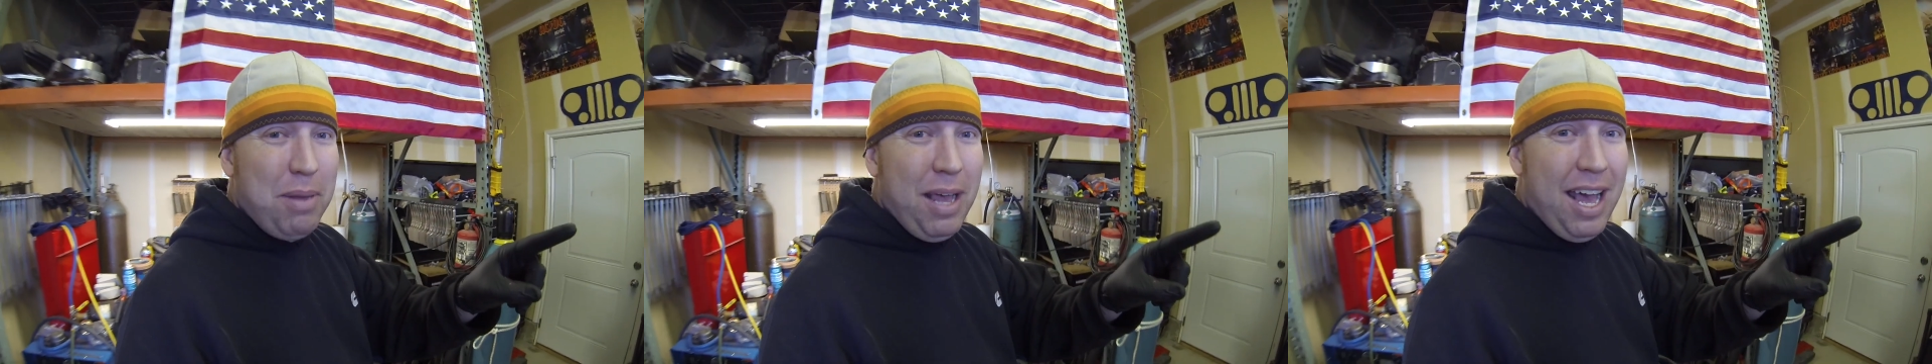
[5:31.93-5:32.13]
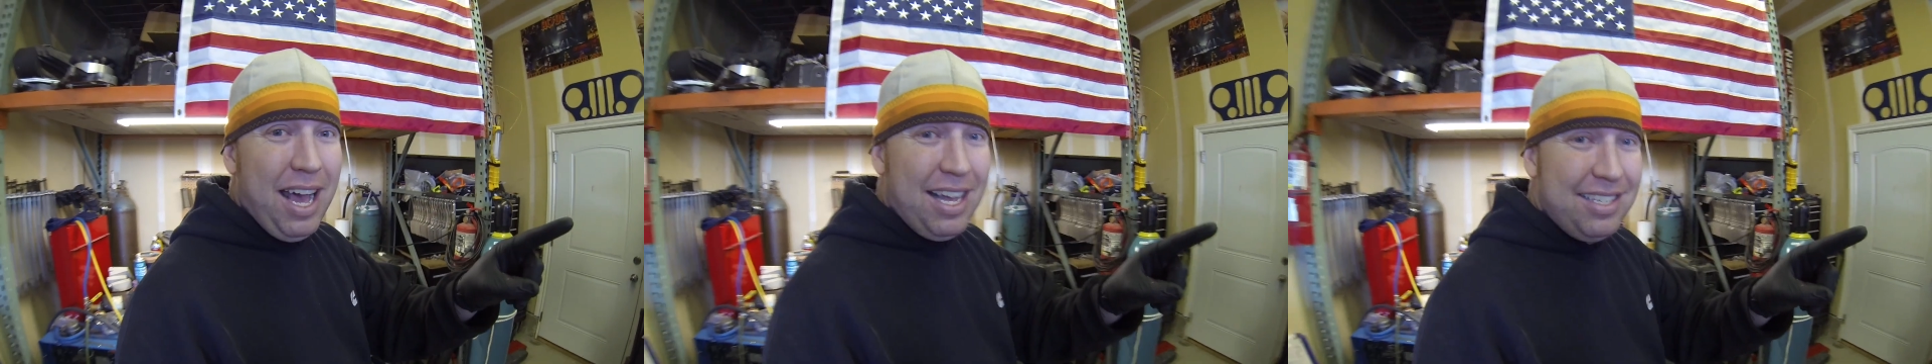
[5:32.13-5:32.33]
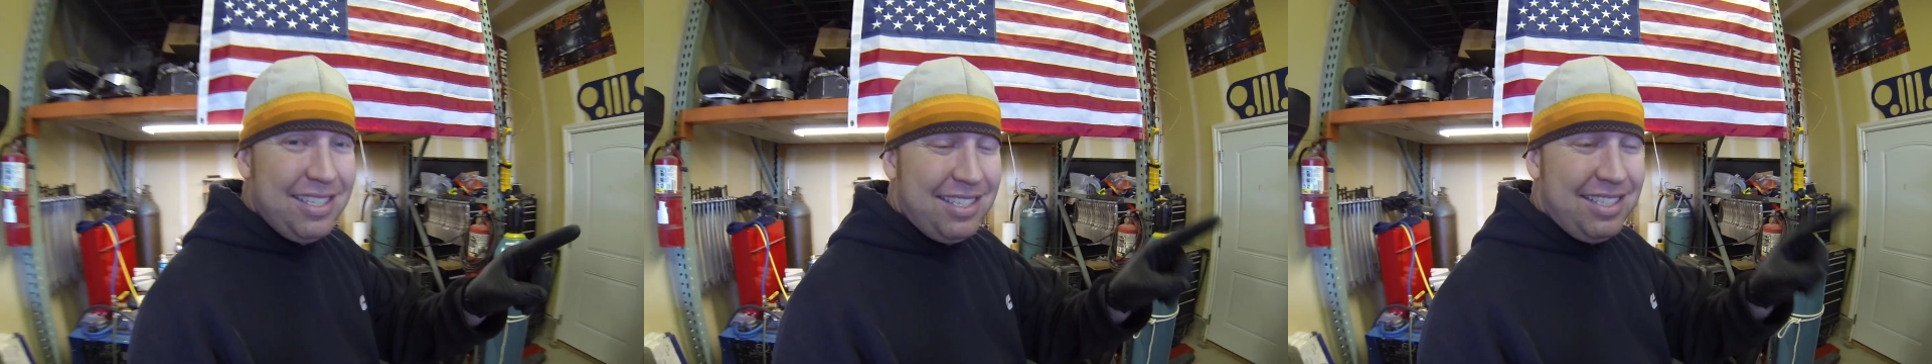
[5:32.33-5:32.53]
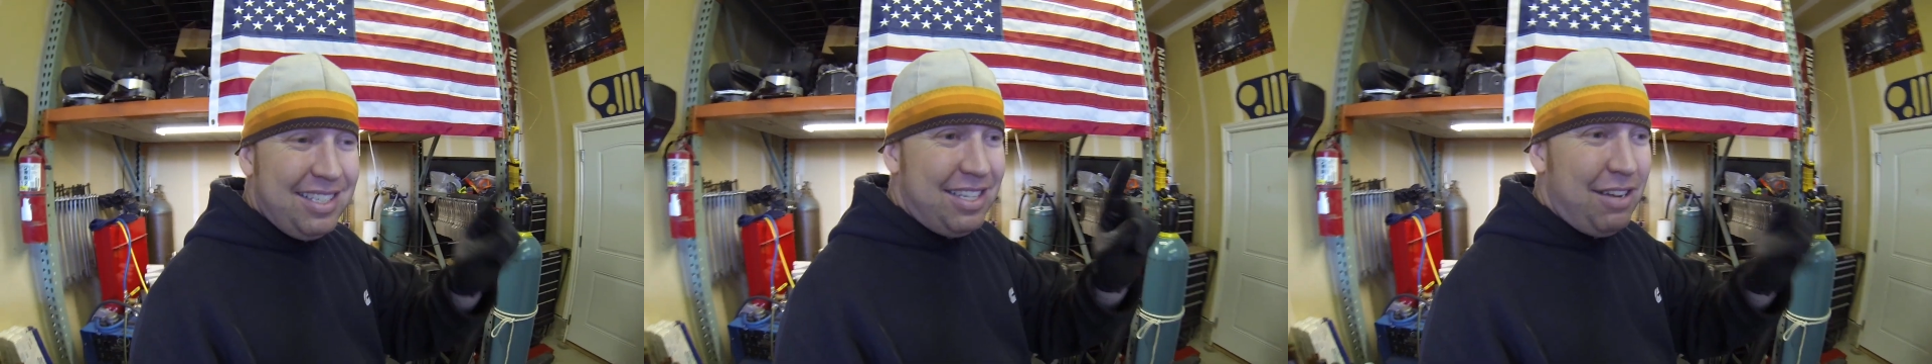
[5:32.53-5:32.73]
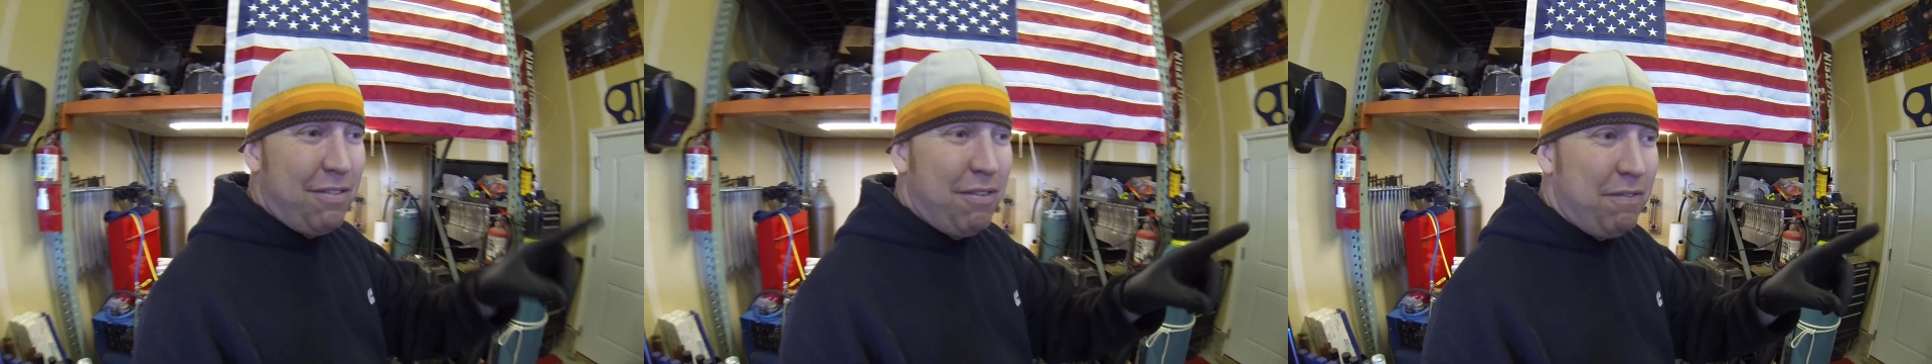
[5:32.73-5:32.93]
has
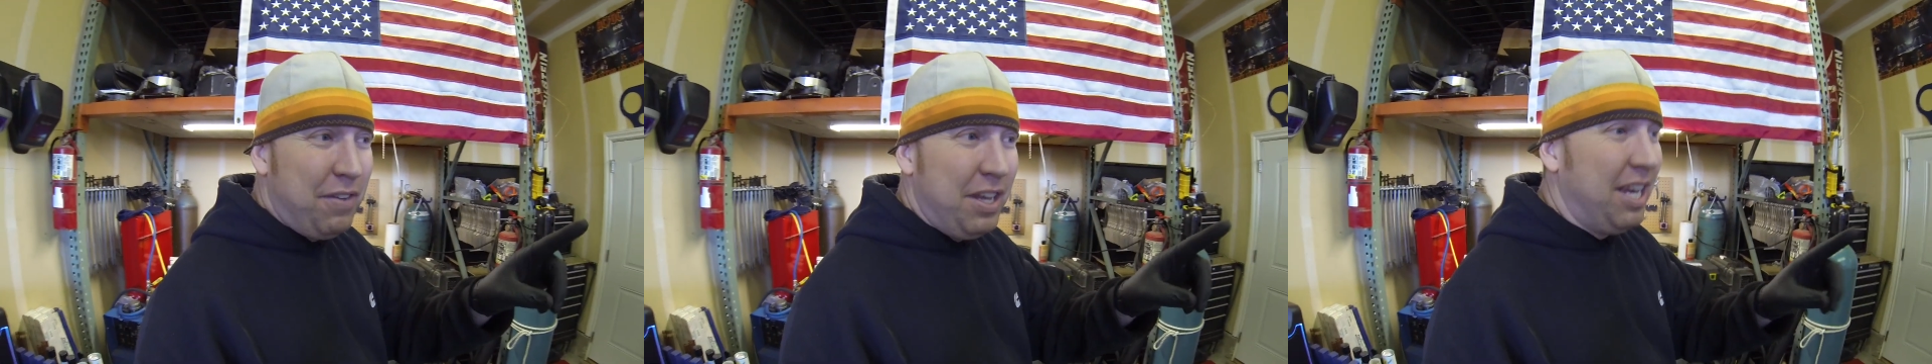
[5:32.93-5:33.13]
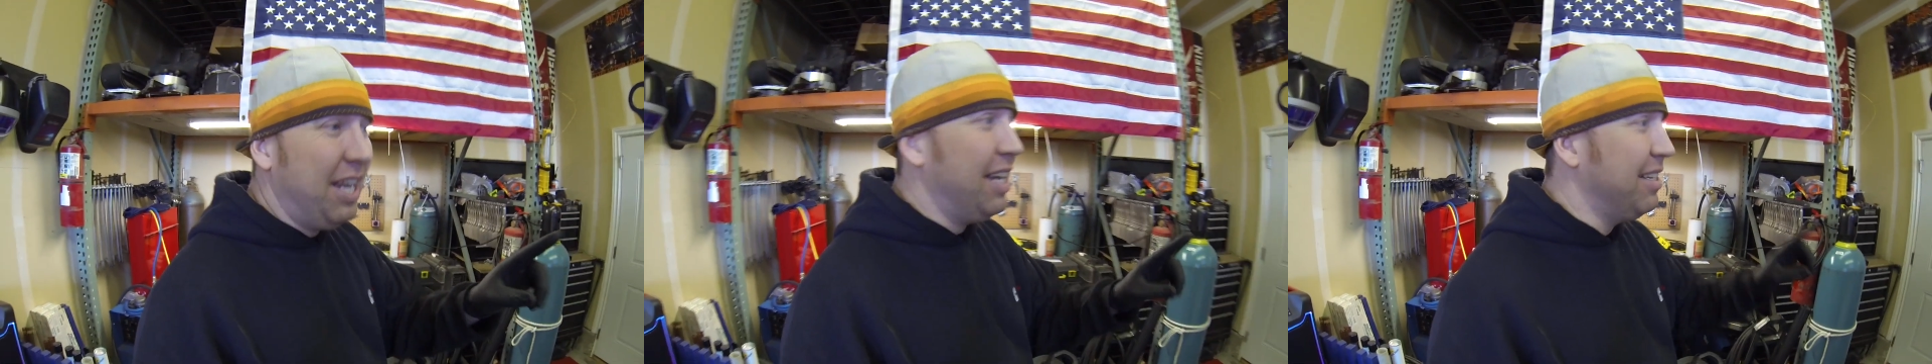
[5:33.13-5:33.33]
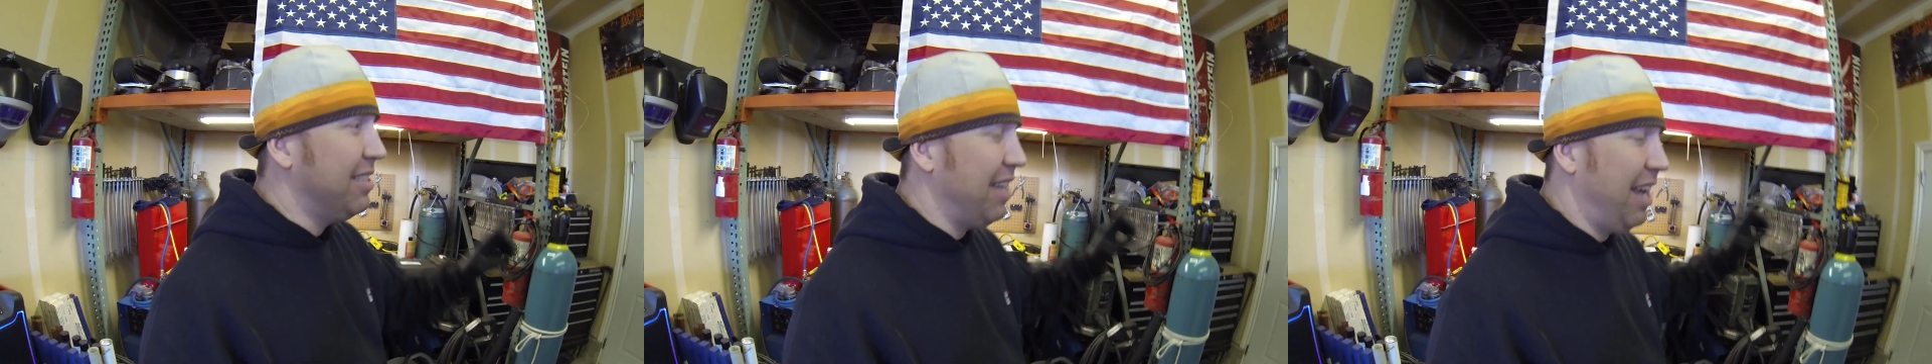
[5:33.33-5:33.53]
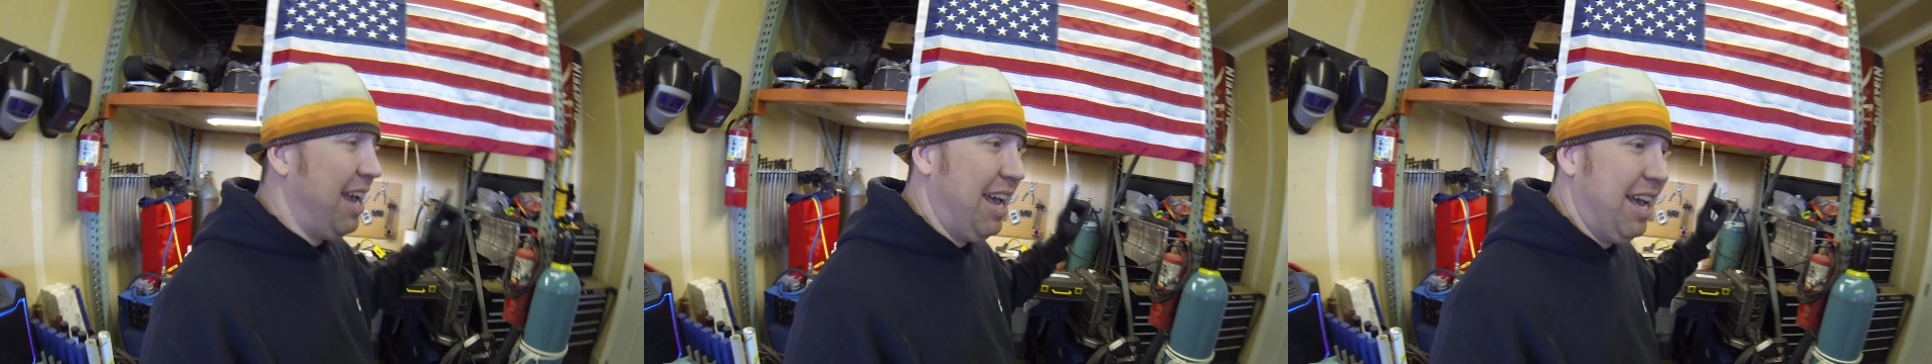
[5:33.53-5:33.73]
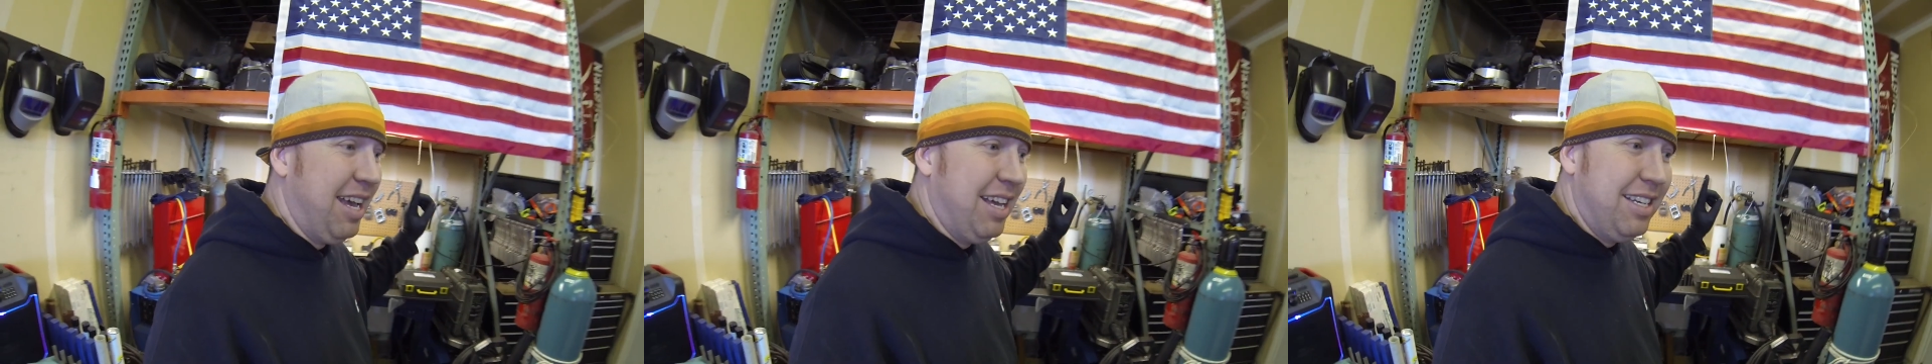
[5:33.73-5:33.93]
different fittings
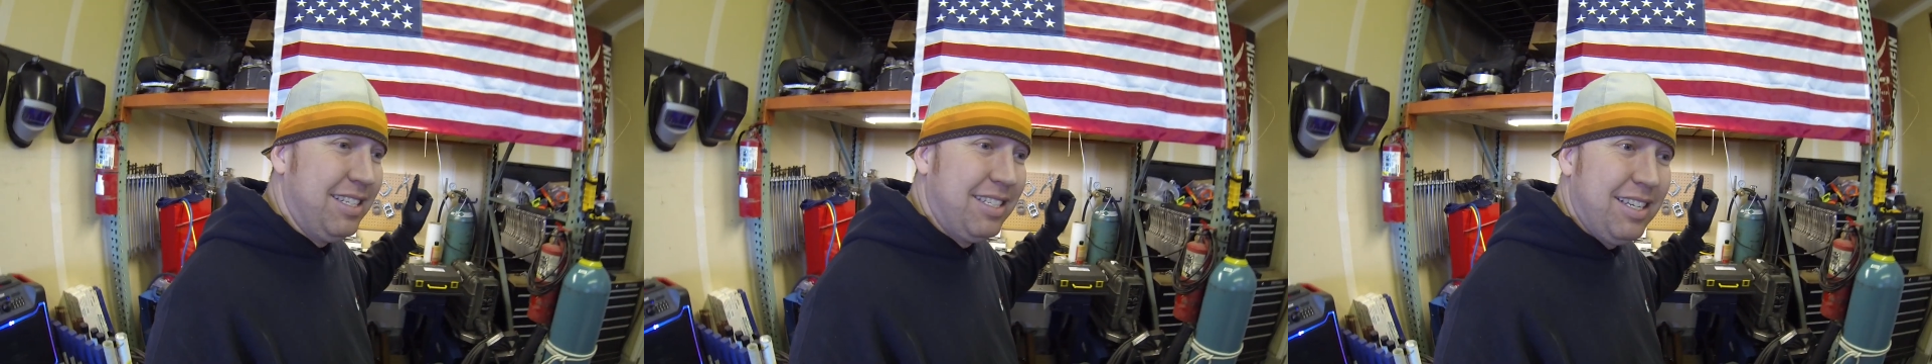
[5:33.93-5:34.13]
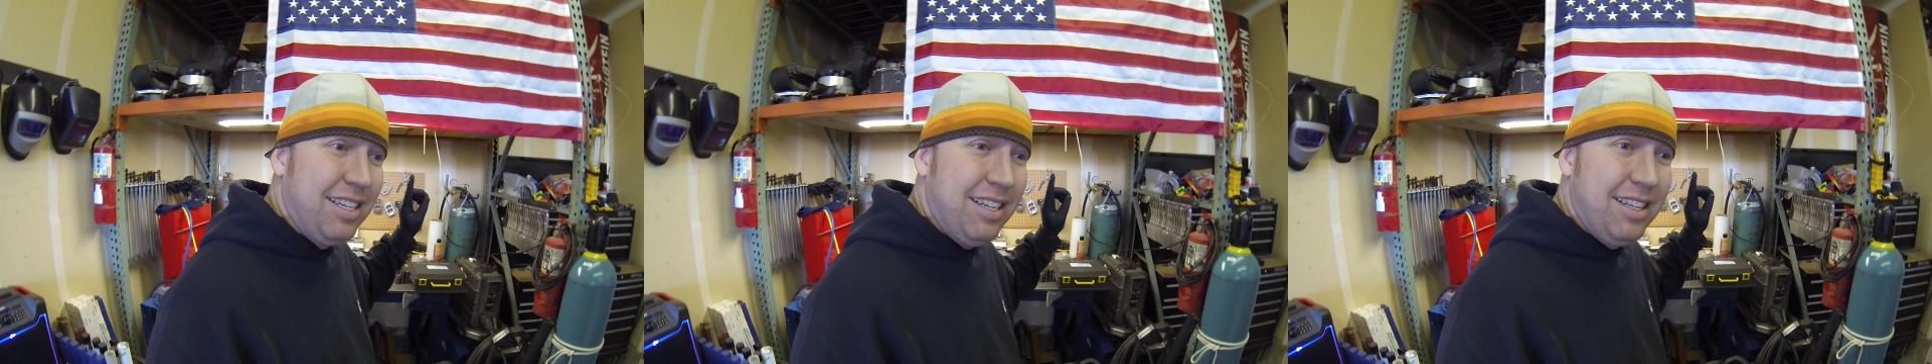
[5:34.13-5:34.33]
and